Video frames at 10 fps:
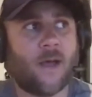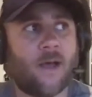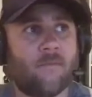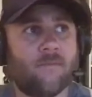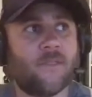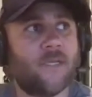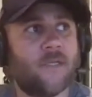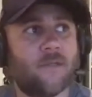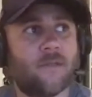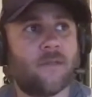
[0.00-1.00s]

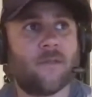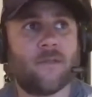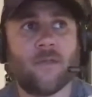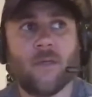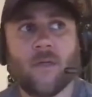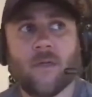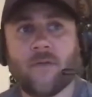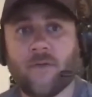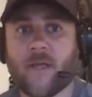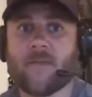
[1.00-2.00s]
since
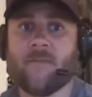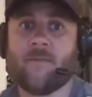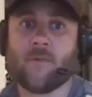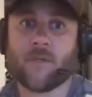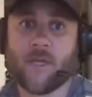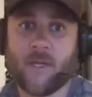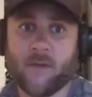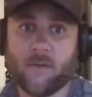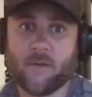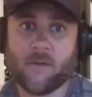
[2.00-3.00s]
2014.
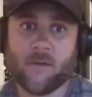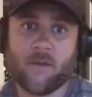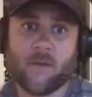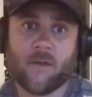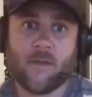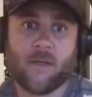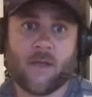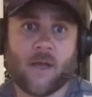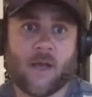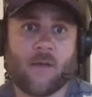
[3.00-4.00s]

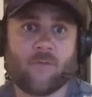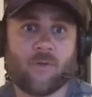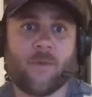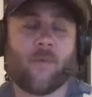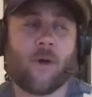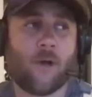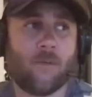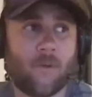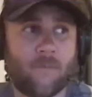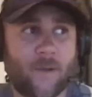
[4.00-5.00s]
Took me a while.
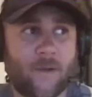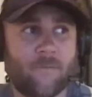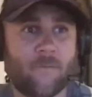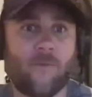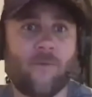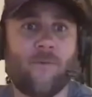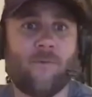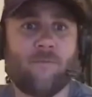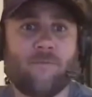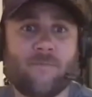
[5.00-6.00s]
I've been through
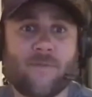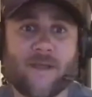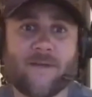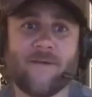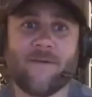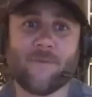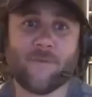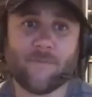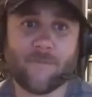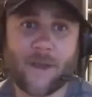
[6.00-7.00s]
10
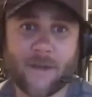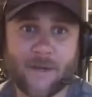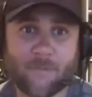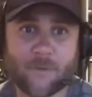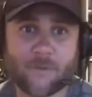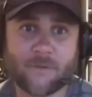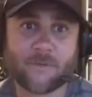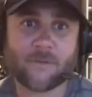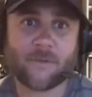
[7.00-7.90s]
different antidepressants